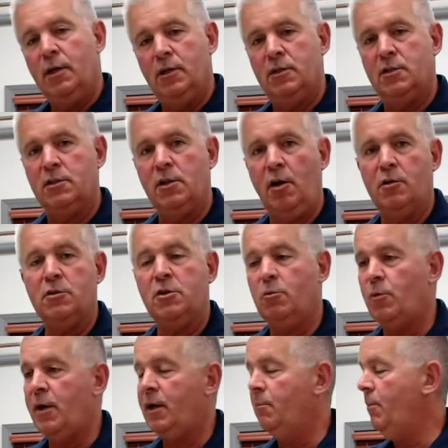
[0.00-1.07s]
is also
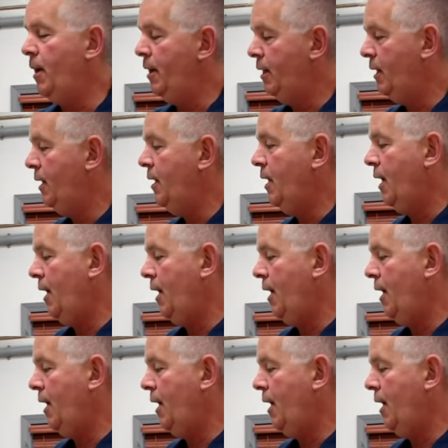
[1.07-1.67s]
recommended,